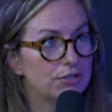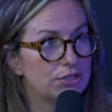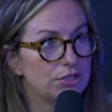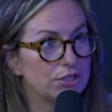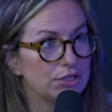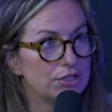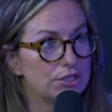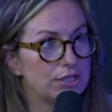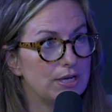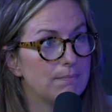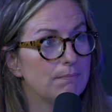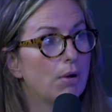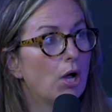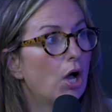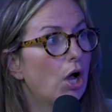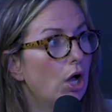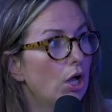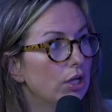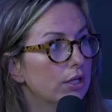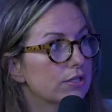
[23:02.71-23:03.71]
church, and
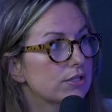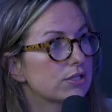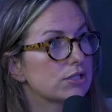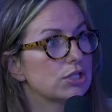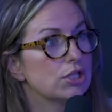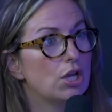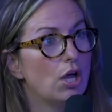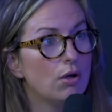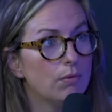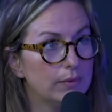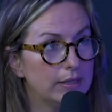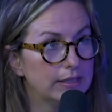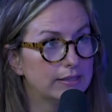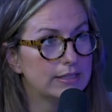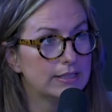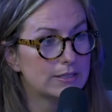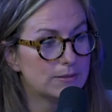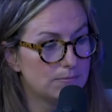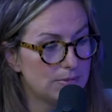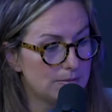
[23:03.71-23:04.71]
Paul is knowing
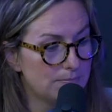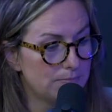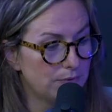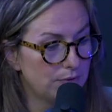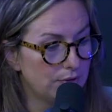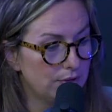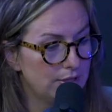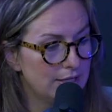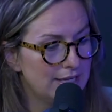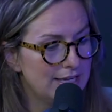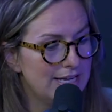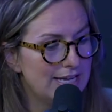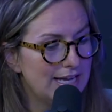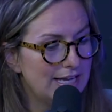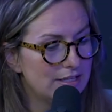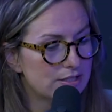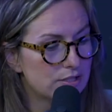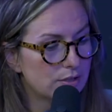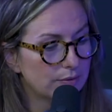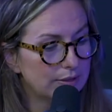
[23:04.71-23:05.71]
these people.
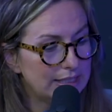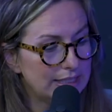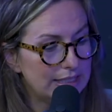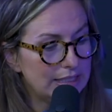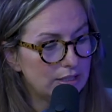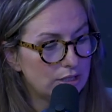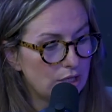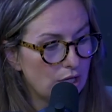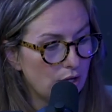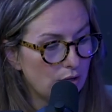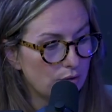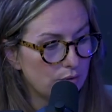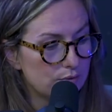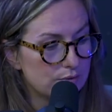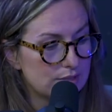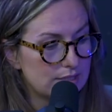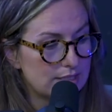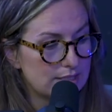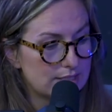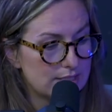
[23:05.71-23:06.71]
And so he knows
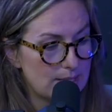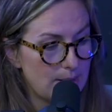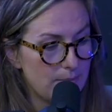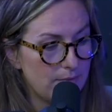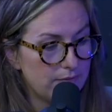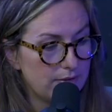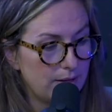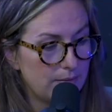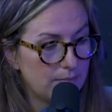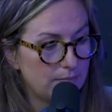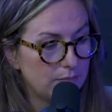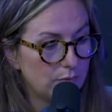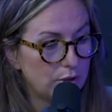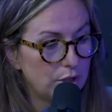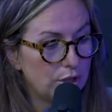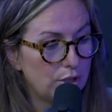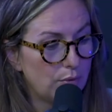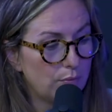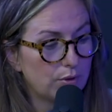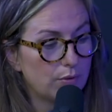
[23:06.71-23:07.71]
that some of them,
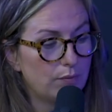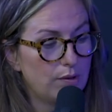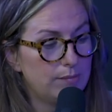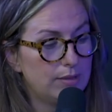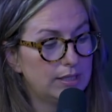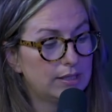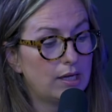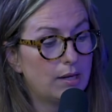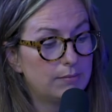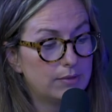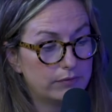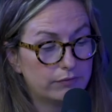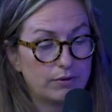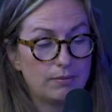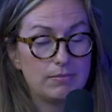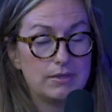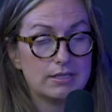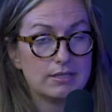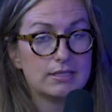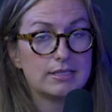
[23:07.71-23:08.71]
you know, were women coming
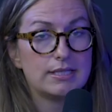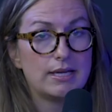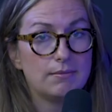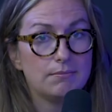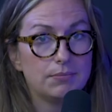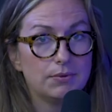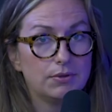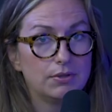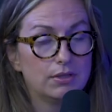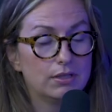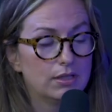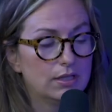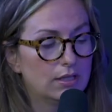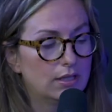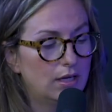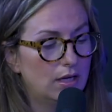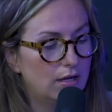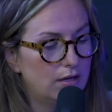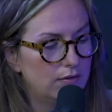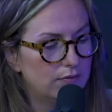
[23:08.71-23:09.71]
from this temple
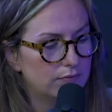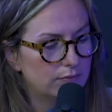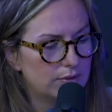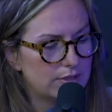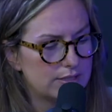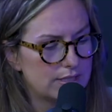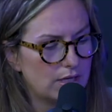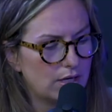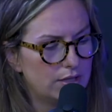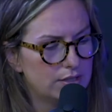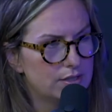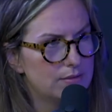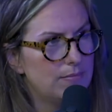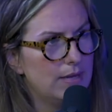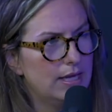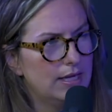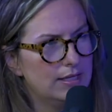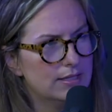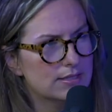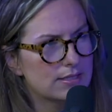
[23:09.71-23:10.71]
of, what is it,
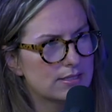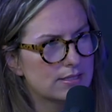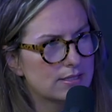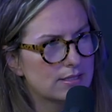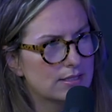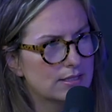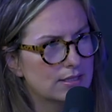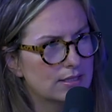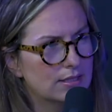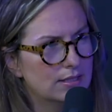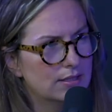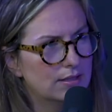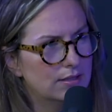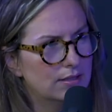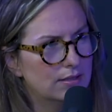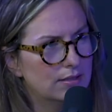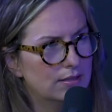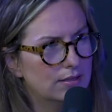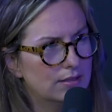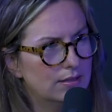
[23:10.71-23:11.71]
Artemis?
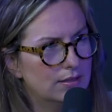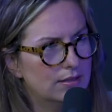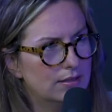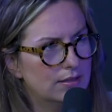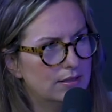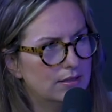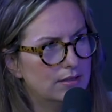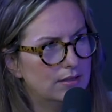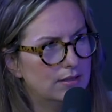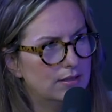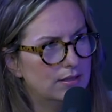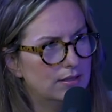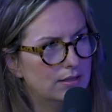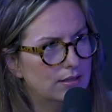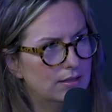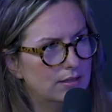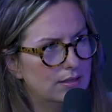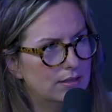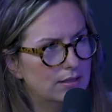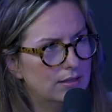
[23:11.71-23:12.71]
Artemis, yeah, that one's for
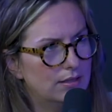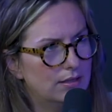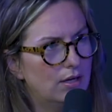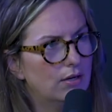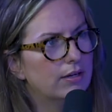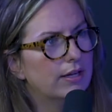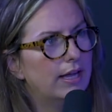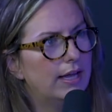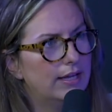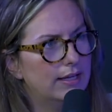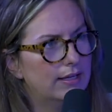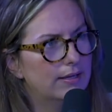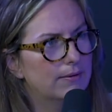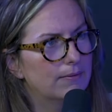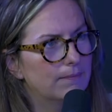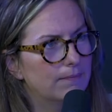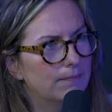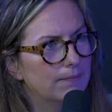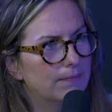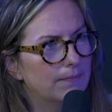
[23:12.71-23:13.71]
Ephesus, for 1
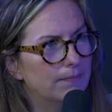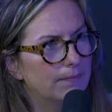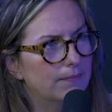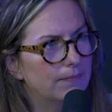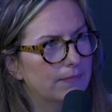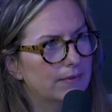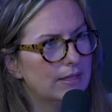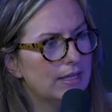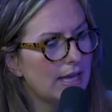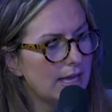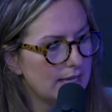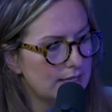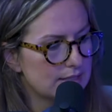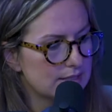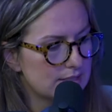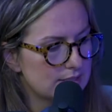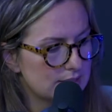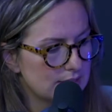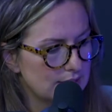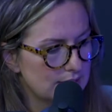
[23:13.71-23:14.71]
Timothy. Yes.
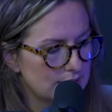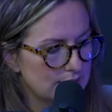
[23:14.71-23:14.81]
Yep.